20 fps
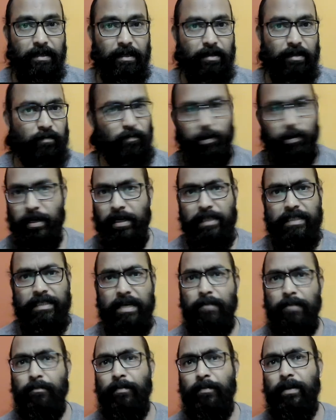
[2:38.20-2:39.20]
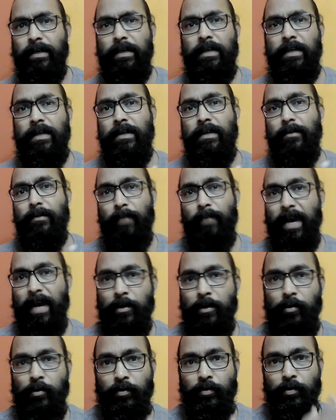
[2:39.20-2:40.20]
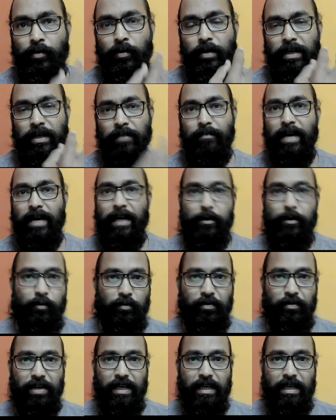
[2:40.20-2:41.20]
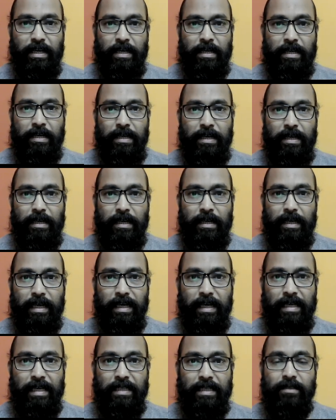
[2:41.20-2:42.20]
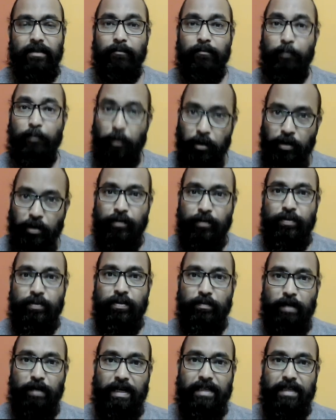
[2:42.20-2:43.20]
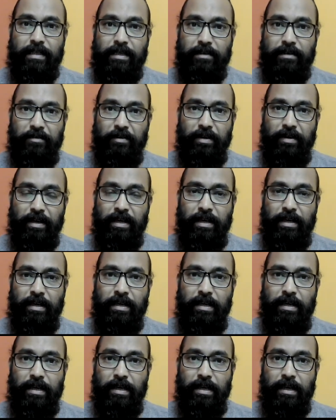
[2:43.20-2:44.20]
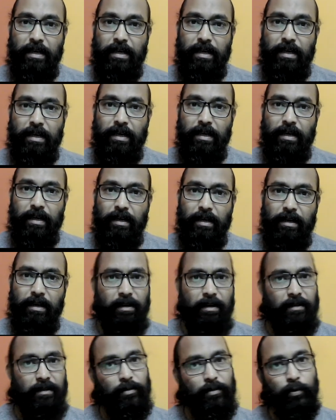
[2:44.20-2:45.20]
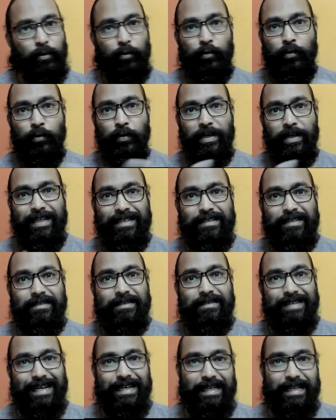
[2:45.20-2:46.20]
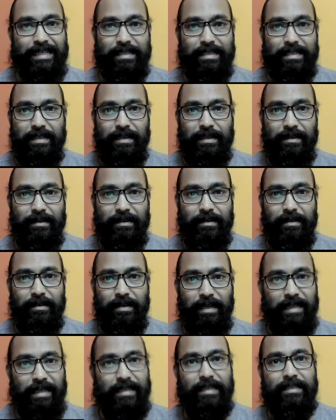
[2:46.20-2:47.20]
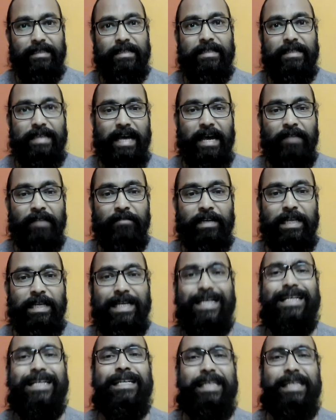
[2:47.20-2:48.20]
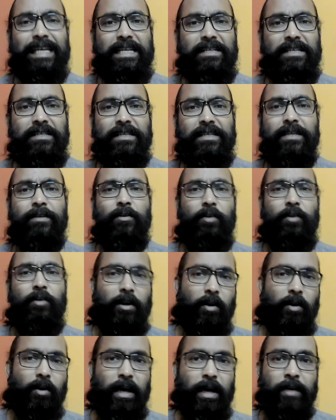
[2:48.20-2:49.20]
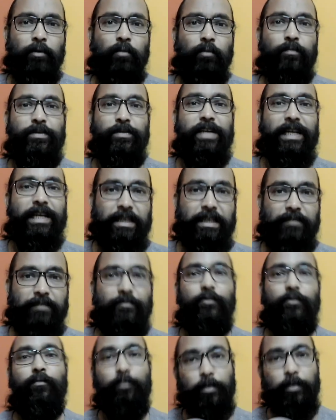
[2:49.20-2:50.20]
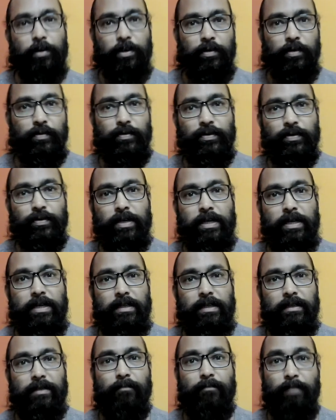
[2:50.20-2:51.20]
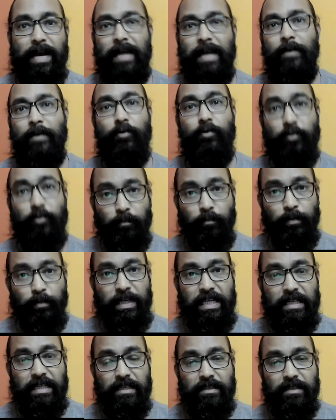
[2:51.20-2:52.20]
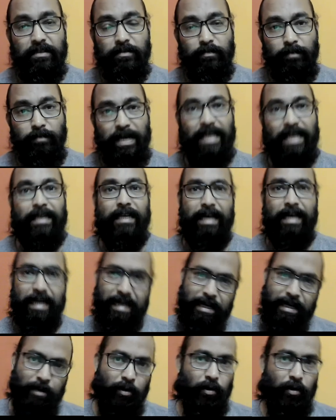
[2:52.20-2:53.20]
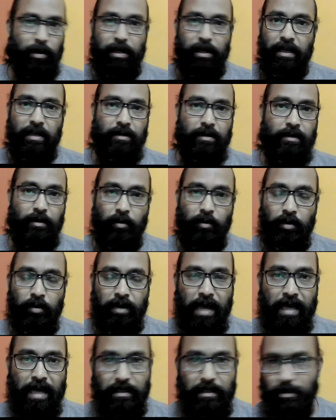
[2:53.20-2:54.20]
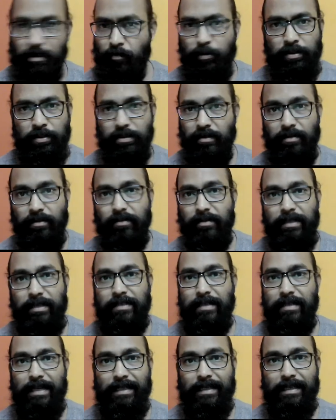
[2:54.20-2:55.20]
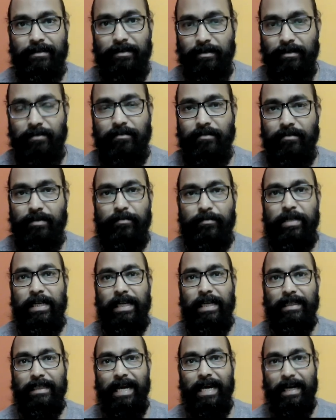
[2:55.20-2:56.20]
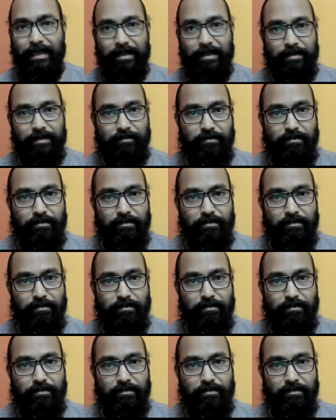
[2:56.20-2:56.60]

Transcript: For an example, mango in mango tree is produced by the tree through its tendency. It doesn't have any intention or an objective to produce the mango to please mankind or any other organism or such like something like that.